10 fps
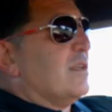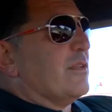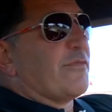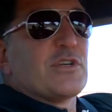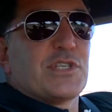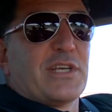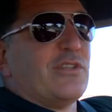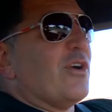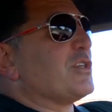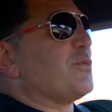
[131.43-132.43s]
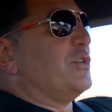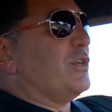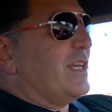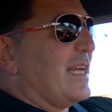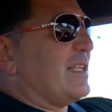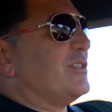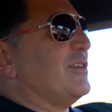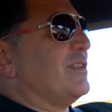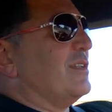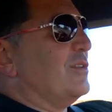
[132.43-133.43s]
The first thing you notice when you get
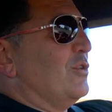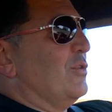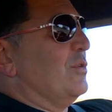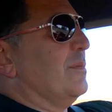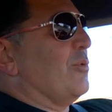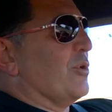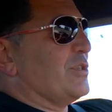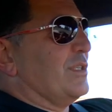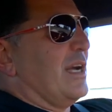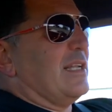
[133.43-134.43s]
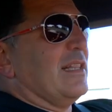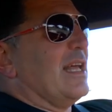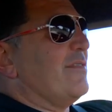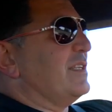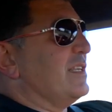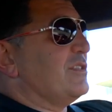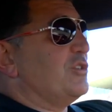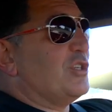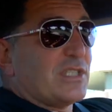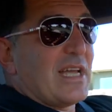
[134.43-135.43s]
into the new Porsche 911 is
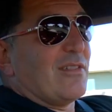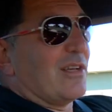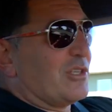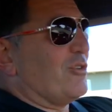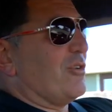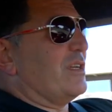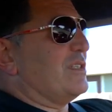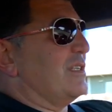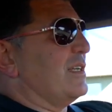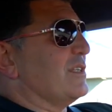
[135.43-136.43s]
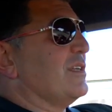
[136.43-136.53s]
just how luxurious it is.